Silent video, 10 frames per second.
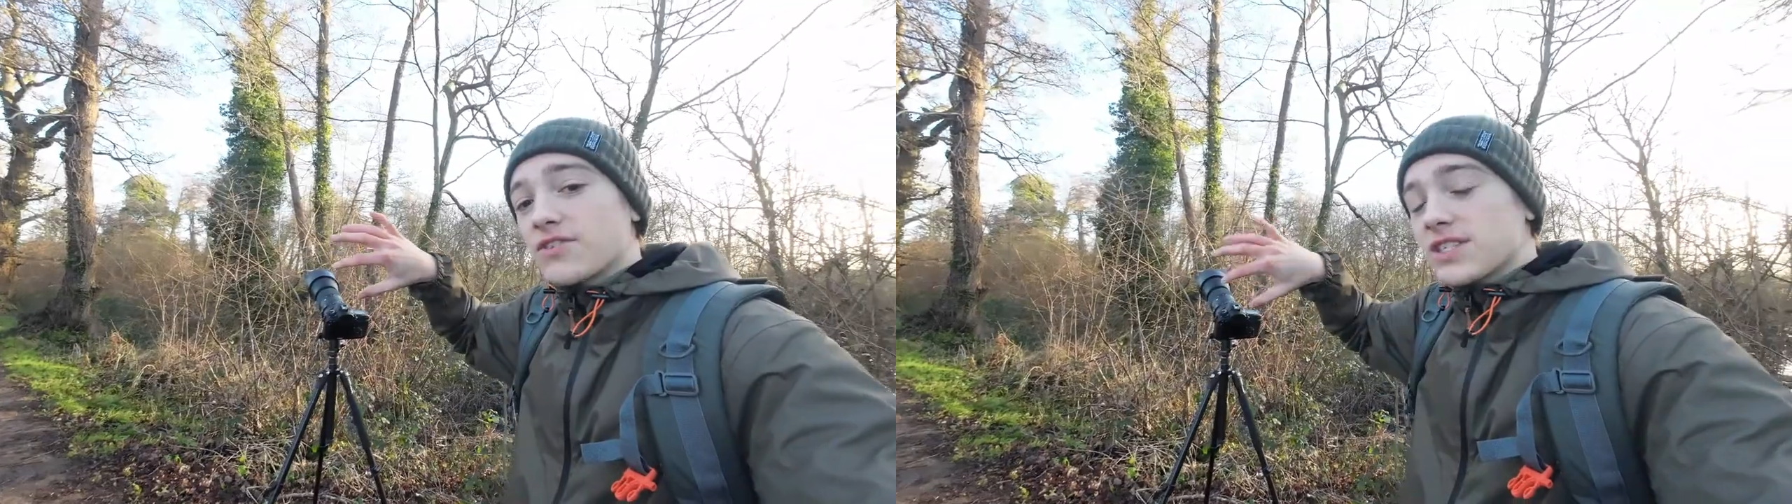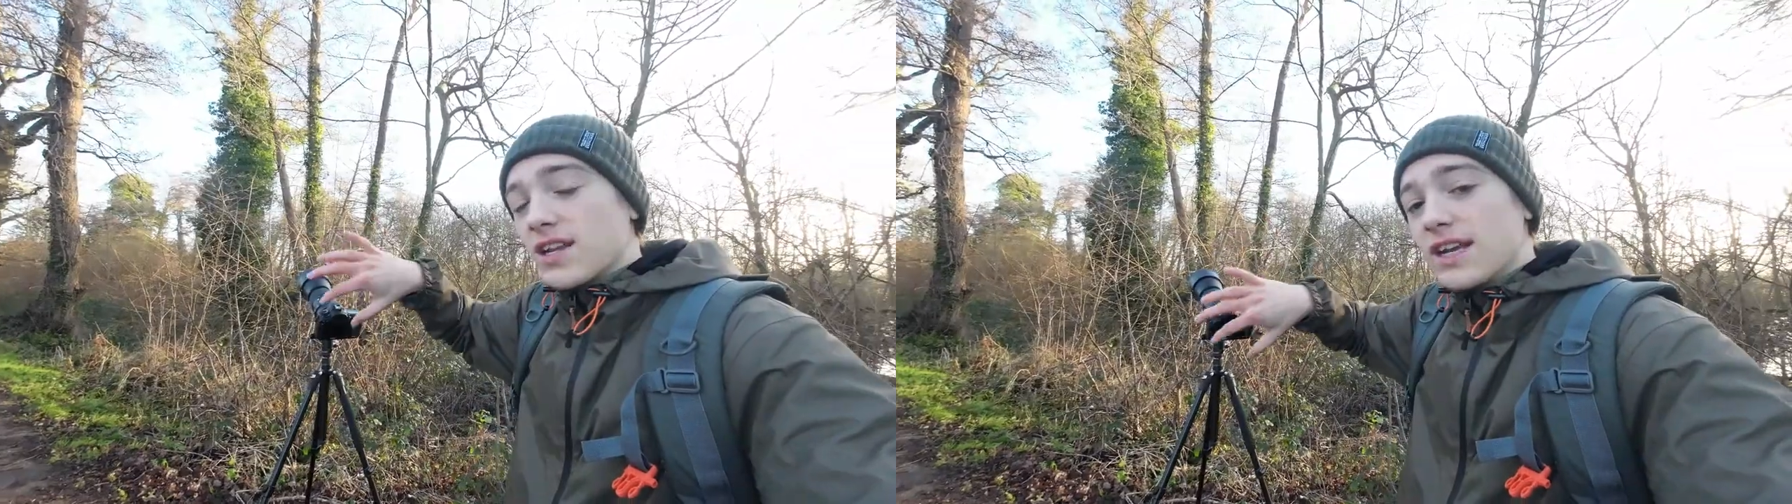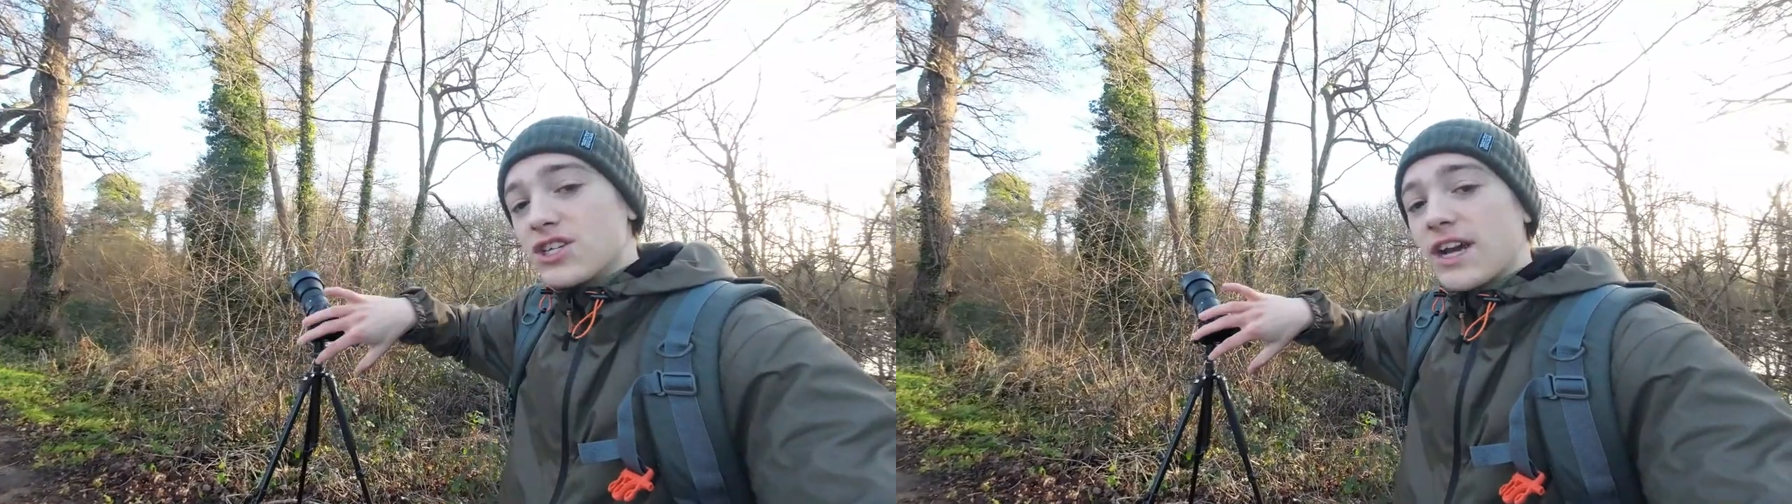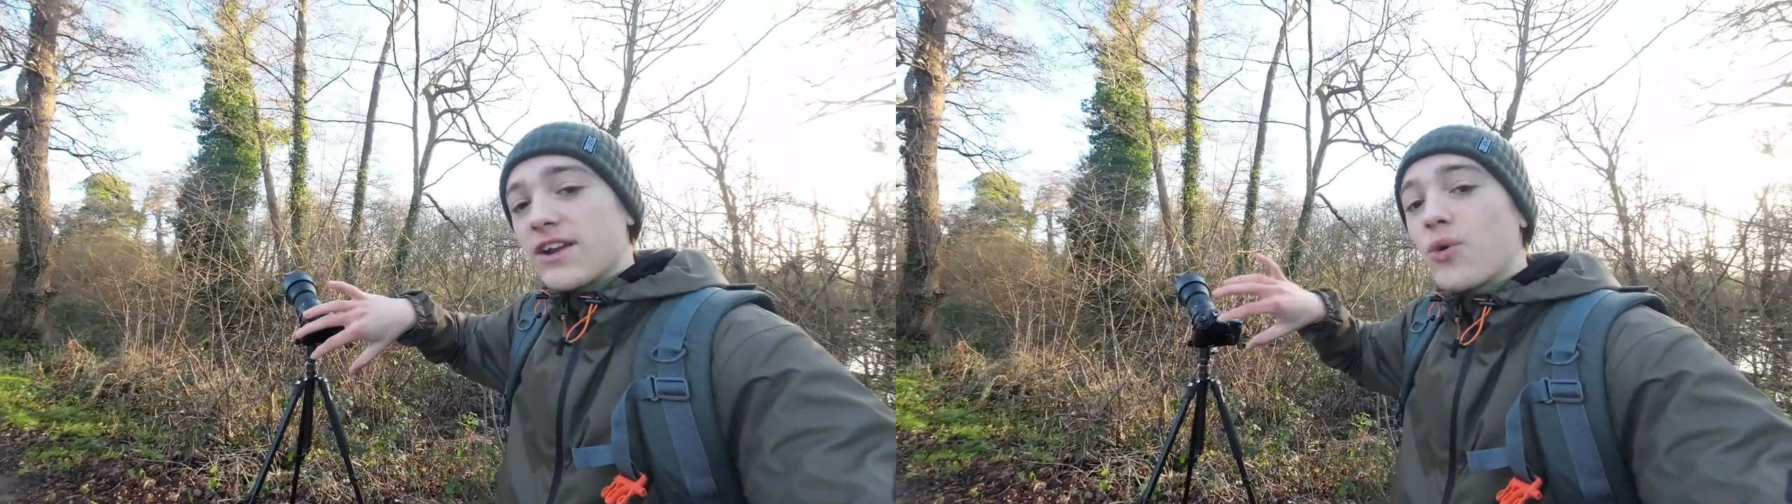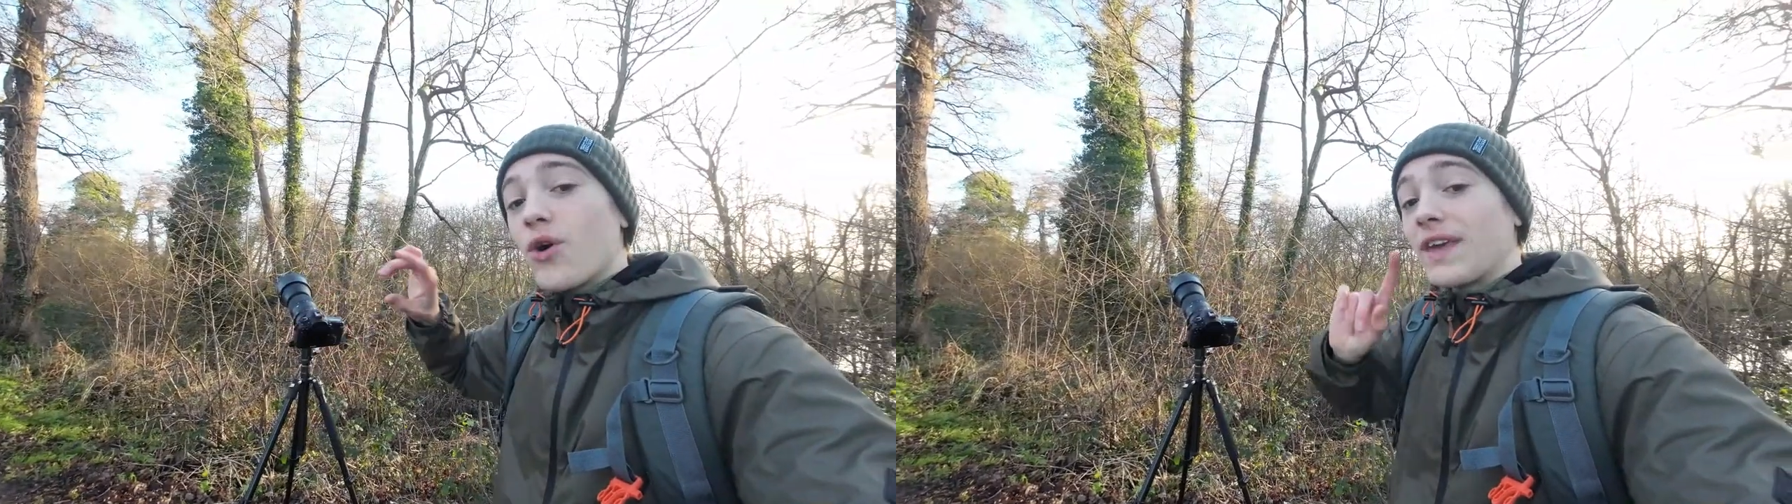have a slight
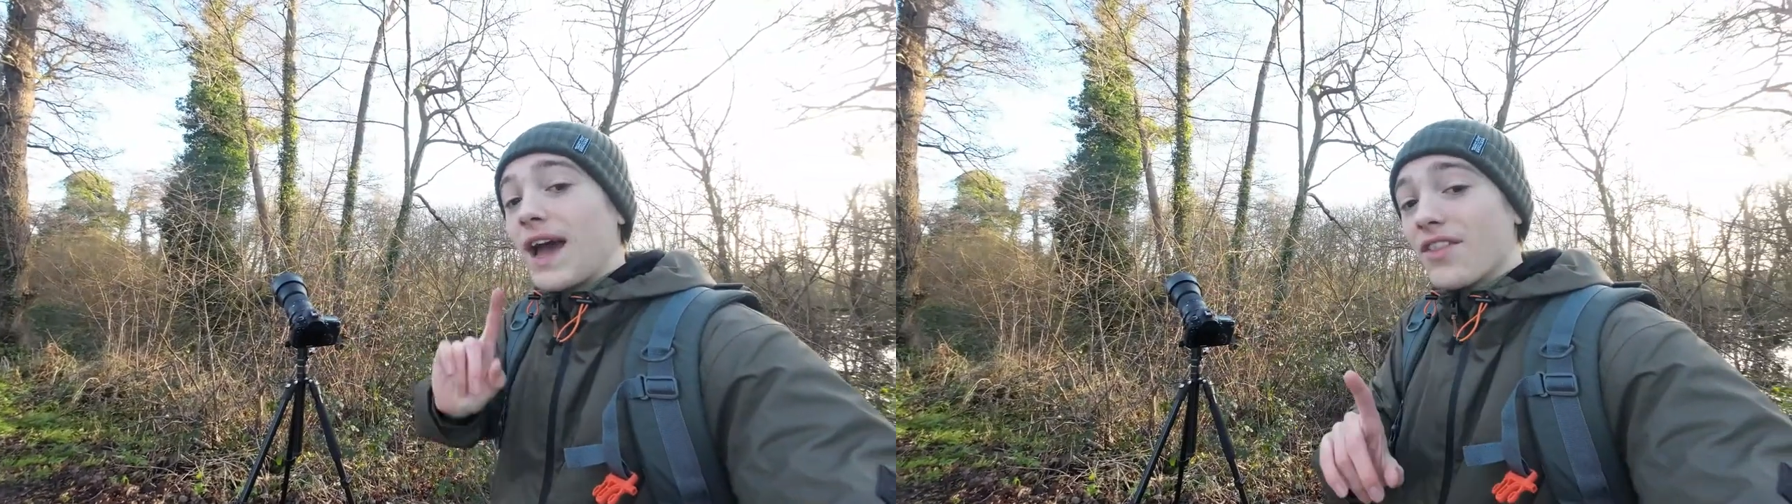shadow on the